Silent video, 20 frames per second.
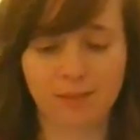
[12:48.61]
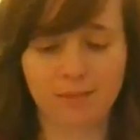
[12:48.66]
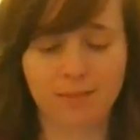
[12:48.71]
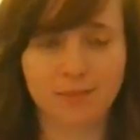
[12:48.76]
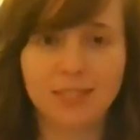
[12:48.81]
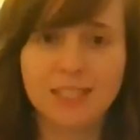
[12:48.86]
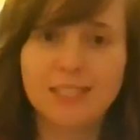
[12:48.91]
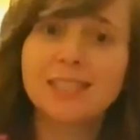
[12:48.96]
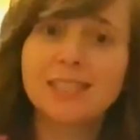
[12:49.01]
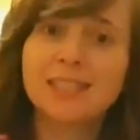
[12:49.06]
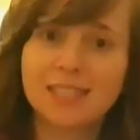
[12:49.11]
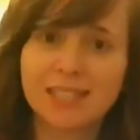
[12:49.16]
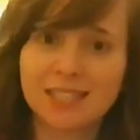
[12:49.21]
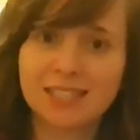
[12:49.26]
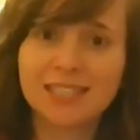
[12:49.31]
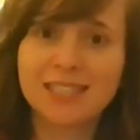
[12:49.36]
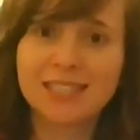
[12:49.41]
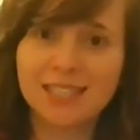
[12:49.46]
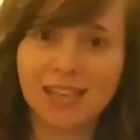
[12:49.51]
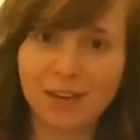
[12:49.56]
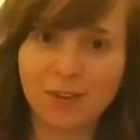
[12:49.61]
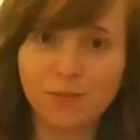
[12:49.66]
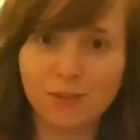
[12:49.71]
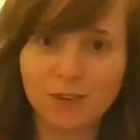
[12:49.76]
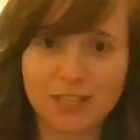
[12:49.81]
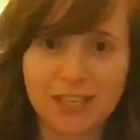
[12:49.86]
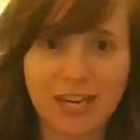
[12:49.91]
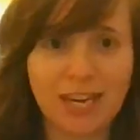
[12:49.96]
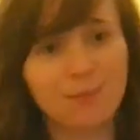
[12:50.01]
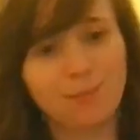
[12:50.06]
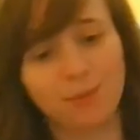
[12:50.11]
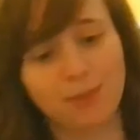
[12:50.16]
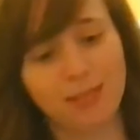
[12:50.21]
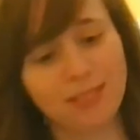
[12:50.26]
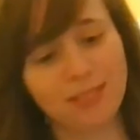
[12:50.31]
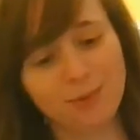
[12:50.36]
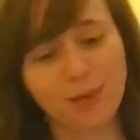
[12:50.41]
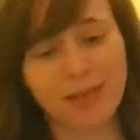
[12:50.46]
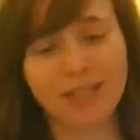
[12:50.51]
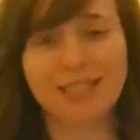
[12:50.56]
This is sign for table.
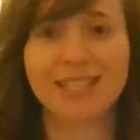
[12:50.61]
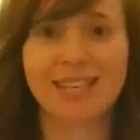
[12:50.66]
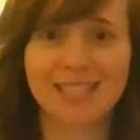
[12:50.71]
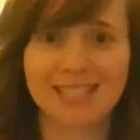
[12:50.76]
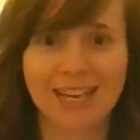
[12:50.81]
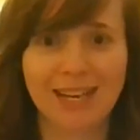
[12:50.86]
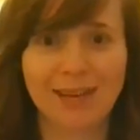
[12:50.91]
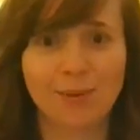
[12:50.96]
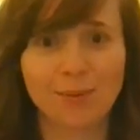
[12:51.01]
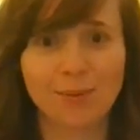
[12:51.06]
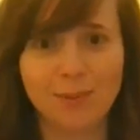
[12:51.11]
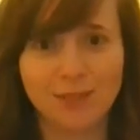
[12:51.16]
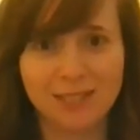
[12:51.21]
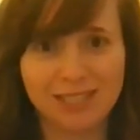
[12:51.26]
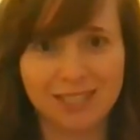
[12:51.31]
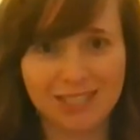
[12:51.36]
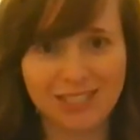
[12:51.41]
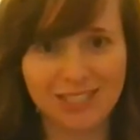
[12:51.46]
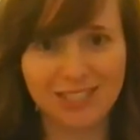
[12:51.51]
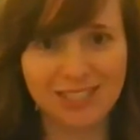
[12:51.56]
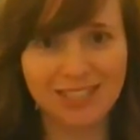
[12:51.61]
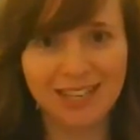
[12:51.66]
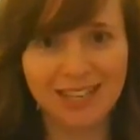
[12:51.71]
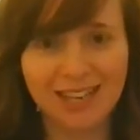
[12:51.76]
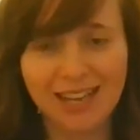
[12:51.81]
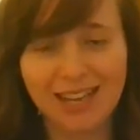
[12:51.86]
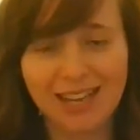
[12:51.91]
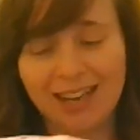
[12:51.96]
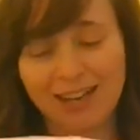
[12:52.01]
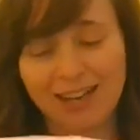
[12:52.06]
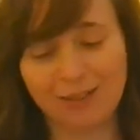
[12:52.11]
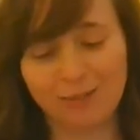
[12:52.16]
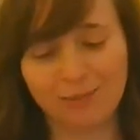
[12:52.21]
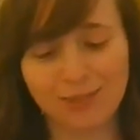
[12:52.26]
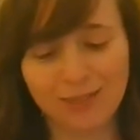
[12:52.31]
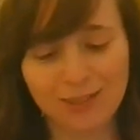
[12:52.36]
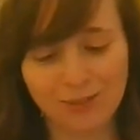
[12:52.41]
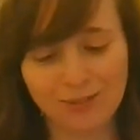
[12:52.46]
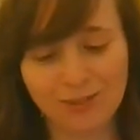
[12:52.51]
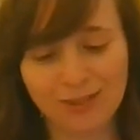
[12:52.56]
That's why I say table position.
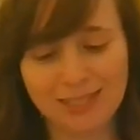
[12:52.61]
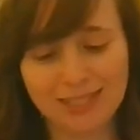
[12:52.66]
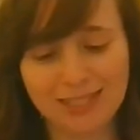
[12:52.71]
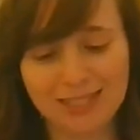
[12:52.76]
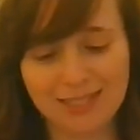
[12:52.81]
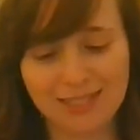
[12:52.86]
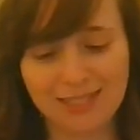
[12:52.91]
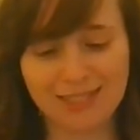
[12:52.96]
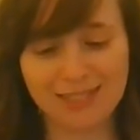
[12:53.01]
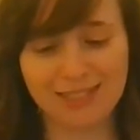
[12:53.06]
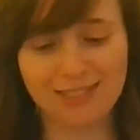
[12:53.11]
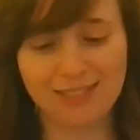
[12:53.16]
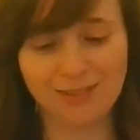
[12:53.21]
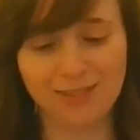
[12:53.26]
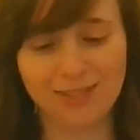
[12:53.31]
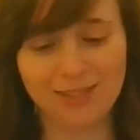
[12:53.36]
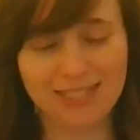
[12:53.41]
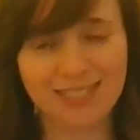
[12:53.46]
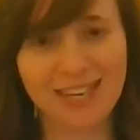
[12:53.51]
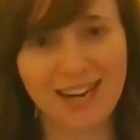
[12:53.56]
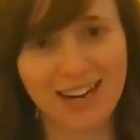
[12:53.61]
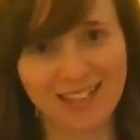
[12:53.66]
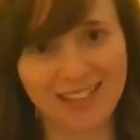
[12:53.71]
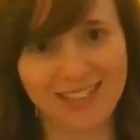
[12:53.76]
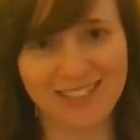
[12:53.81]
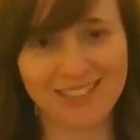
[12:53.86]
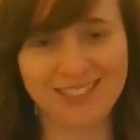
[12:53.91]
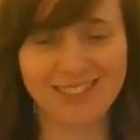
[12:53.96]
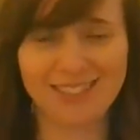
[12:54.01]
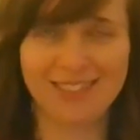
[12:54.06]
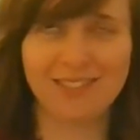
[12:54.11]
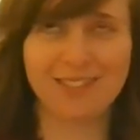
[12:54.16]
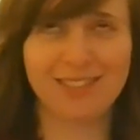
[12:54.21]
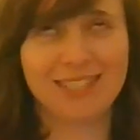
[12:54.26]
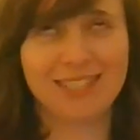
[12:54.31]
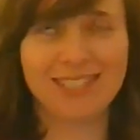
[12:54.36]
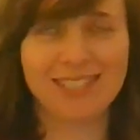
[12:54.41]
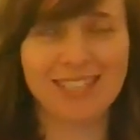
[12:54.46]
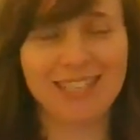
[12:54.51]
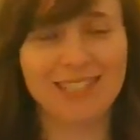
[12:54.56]
So it's just kind of like, so
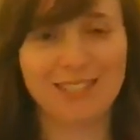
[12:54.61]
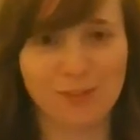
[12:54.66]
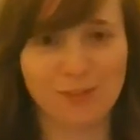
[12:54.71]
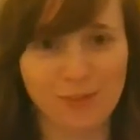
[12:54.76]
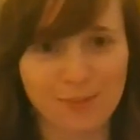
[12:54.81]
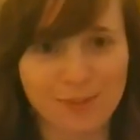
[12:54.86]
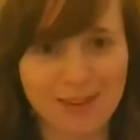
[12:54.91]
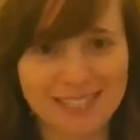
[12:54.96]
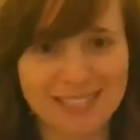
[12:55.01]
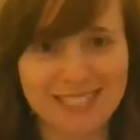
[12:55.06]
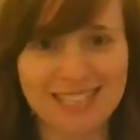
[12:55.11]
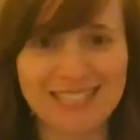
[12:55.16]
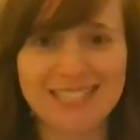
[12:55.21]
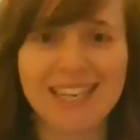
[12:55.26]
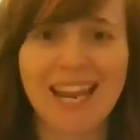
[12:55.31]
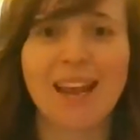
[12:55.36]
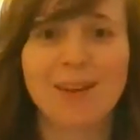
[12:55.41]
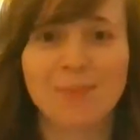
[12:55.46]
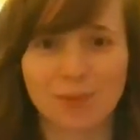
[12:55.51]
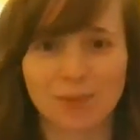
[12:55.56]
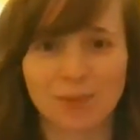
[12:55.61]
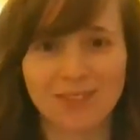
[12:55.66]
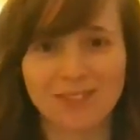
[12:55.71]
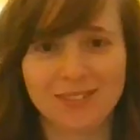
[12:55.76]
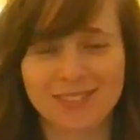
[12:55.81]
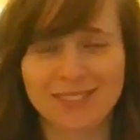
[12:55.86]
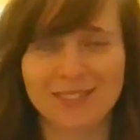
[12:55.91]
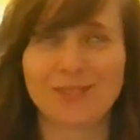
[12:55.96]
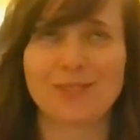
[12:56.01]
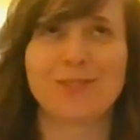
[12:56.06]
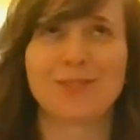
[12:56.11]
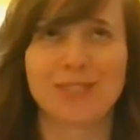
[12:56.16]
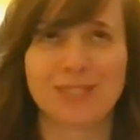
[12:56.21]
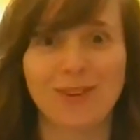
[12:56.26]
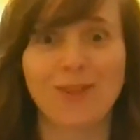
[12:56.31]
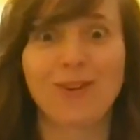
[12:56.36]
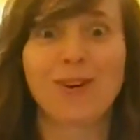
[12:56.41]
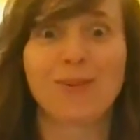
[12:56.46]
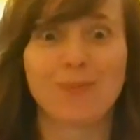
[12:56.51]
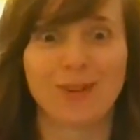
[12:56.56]
it's just easier for me to say table. So
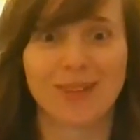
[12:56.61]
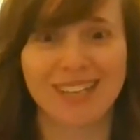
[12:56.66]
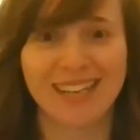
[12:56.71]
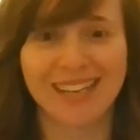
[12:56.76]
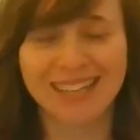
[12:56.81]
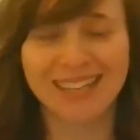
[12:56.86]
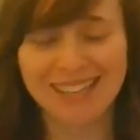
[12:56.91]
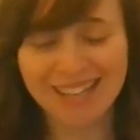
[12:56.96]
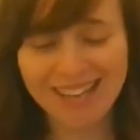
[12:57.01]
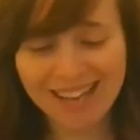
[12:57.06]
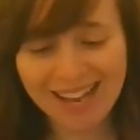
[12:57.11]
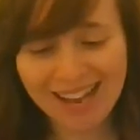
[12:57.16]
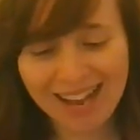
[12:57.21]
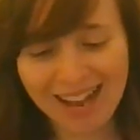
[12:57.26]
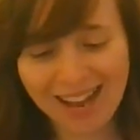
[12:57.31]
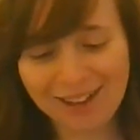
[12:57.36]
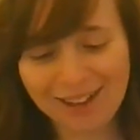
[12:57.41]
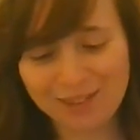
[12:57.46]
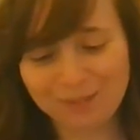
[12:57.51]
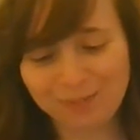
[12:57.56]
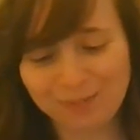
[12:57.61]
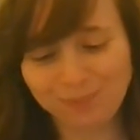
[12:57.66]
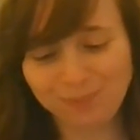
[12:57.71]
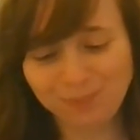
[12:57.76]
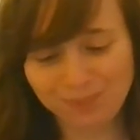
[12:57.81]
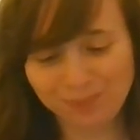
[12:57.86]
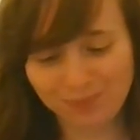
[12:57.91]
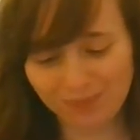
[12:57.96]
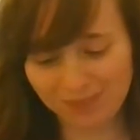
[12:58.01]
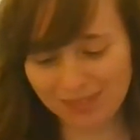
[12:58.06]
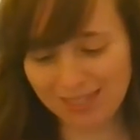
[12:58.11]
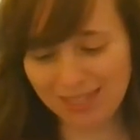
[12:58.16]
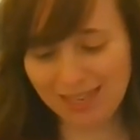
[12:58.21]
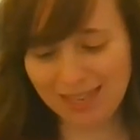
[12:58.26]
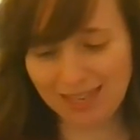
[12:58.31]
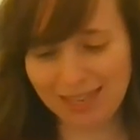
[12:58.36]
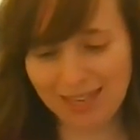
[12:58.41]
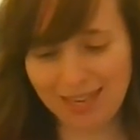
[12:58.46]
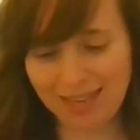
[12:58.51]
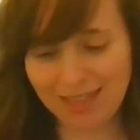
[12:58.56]
sorry about that. And
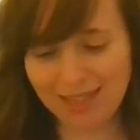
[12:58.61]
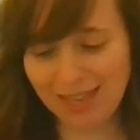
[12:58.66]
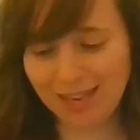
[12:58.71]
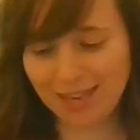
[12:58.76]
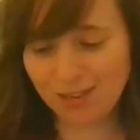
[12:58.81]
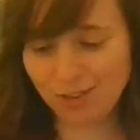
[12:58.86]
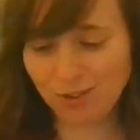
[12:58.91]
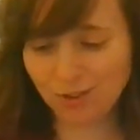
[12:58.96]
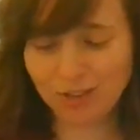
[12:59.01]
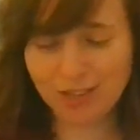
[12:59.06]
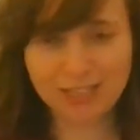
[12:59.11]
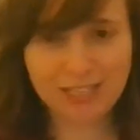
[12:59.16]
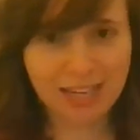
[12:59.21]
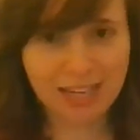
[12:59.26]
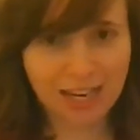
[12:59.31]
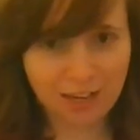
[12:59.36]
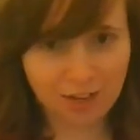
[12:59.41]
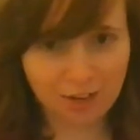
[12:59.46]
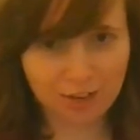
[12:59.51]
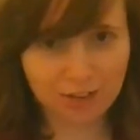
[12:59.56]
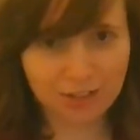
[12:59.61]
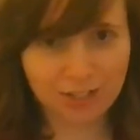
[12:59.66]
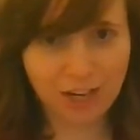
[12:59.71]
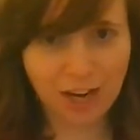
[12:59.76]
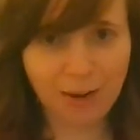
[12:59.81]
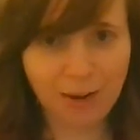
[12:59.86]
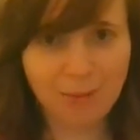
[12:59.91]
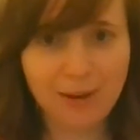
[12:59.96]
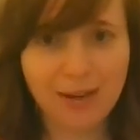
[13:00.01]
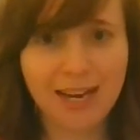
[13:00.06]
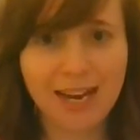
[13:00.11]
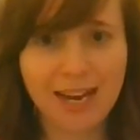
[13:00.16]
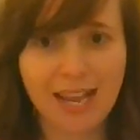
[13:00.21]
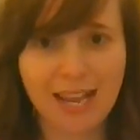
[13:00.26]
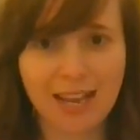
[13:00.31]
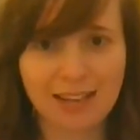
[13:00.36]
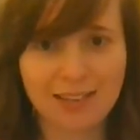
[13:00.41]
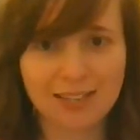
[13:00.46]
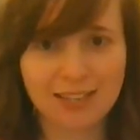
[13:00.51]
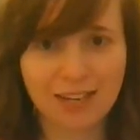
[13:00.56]
then you're going to take your dominant
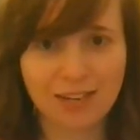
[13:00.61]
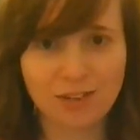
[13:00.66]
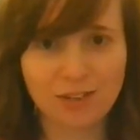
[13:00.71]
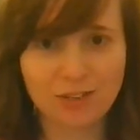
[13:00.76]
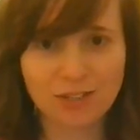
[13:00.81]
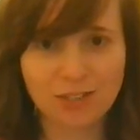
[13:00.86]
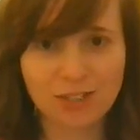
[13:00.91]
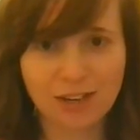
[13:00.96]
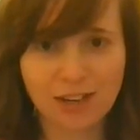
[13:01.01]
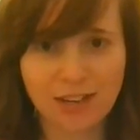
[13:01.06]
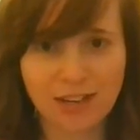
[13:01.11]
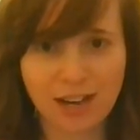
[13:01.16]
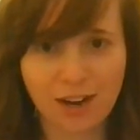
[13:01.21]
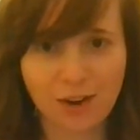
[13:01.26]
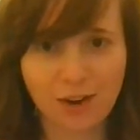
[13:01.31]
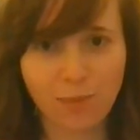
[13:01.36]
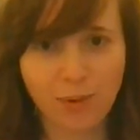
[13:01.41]
hand and you're just going to kind of